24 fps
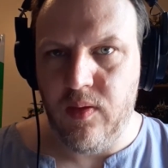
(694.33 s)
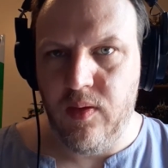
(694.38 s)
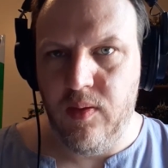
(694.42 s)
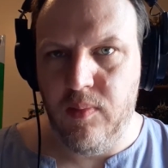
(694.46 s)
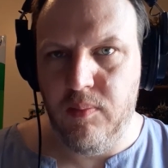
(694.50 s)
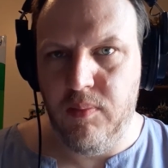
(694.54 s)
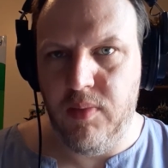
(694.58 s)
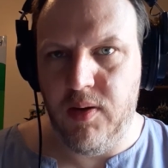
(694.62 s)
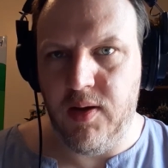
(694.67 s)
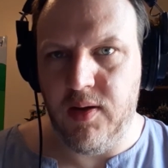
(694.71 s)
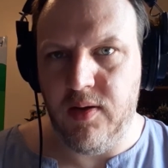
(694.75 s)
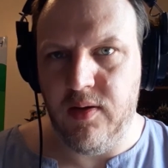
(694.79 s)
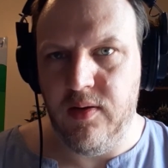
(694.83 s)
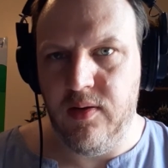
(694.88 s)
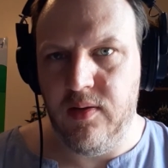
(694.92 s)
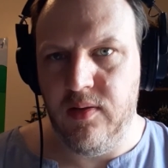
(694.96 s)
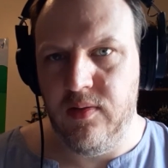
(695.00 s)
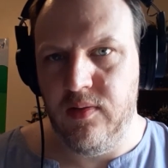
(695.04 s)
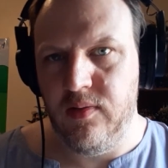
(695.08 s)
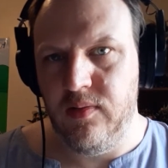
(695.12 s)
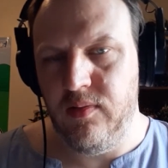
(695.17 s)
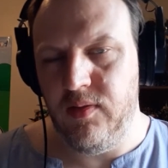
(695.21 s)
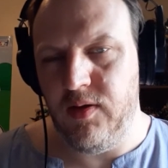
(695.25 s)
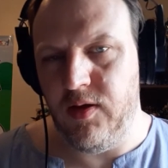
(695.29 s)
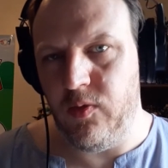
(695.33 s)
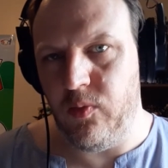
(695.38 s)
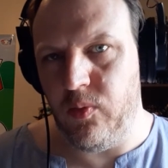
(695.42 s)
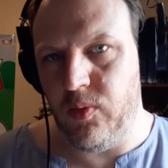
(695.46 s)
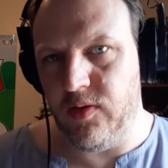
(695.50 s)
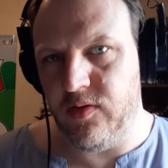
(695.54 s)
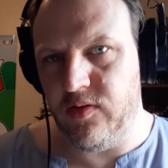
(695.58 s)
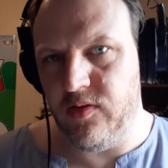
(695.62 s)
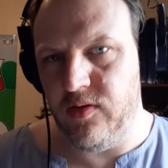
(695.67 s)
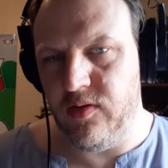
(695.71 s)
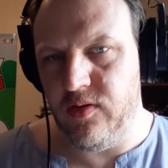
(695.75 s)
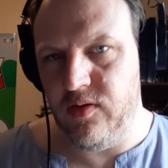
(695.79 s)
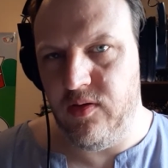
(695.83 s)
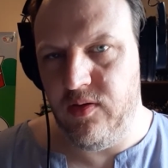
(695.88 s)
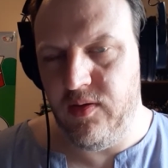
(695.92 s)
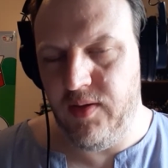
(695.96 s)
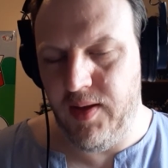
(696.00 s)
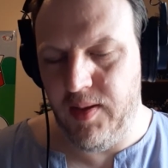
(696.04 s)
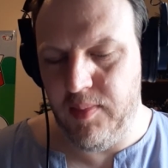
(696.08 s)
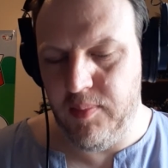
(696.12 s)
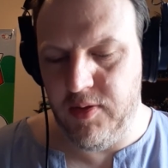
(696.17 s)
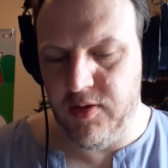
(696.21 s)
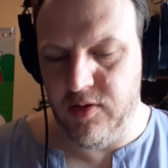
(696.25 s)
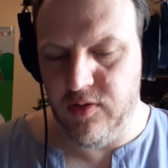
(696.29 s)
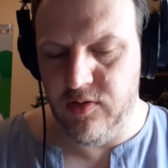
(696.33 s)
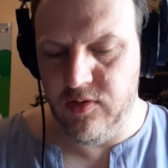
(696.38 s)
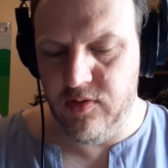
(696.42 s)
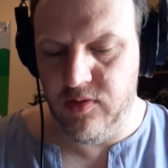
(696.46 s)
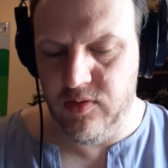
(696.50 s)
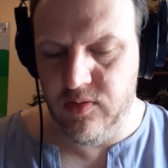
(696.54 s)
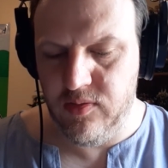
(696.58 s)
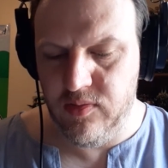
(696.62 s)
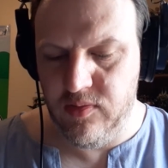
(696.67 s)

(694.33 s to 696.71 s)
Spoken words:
but it wasn't damaged.